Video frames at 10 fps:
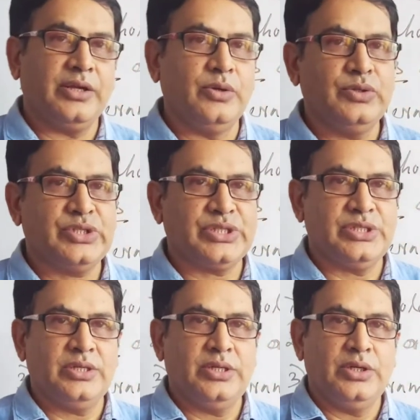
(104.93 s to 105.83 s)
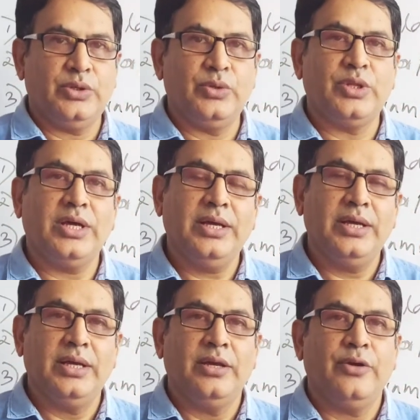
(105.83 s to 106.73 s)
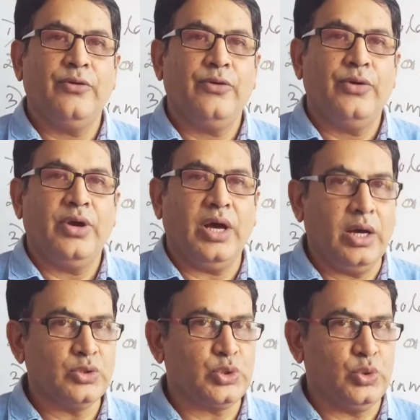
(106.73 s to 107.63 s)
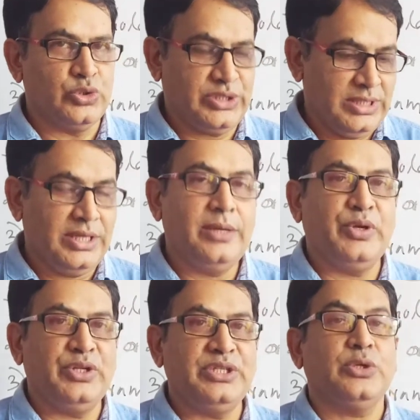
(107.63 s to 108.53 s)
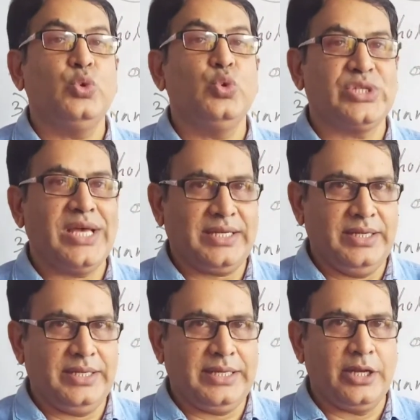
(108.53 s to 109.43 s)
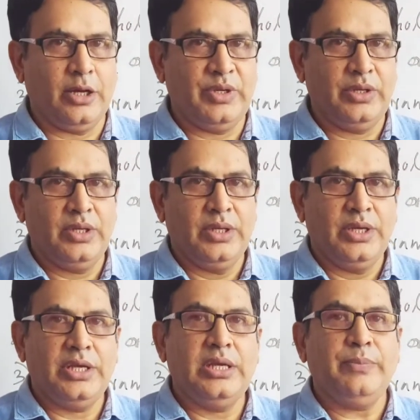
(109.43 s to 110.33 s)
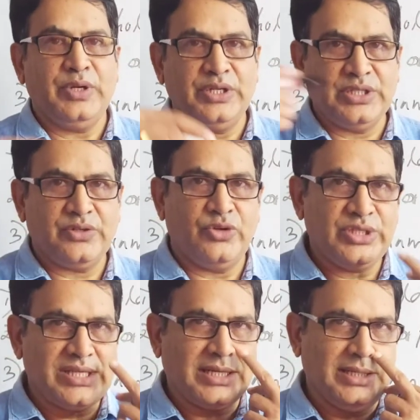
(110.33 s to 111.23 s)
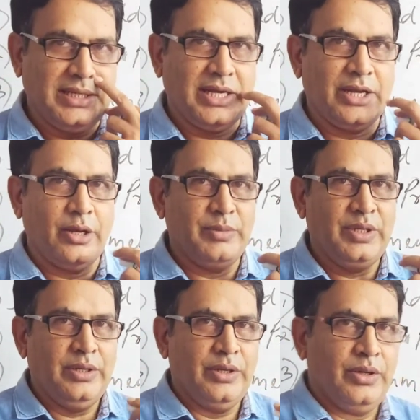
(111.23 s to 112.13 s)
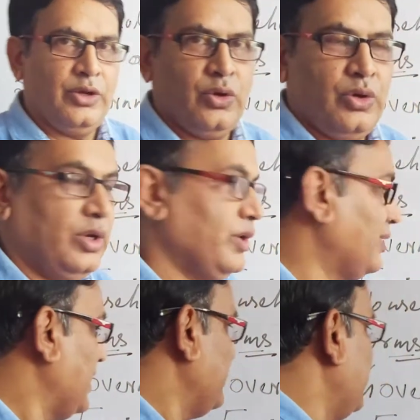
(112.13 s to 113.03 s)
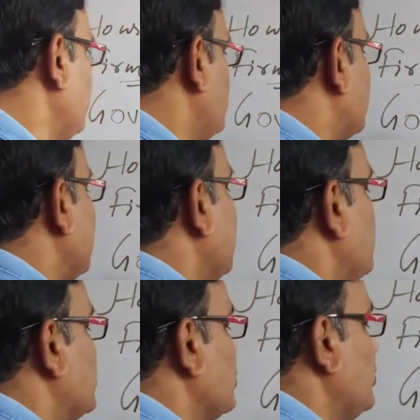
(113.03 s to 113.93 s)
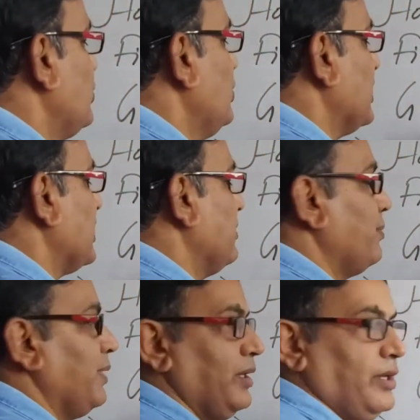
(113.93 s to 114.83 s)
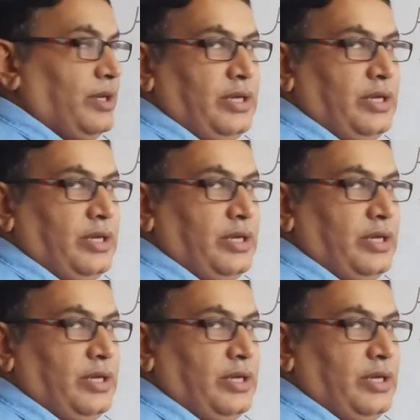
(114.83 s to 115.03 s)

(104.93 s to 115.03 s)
goods to the households if it is a two-sector economy. If it is a three-sector economy, then they will sell also to government.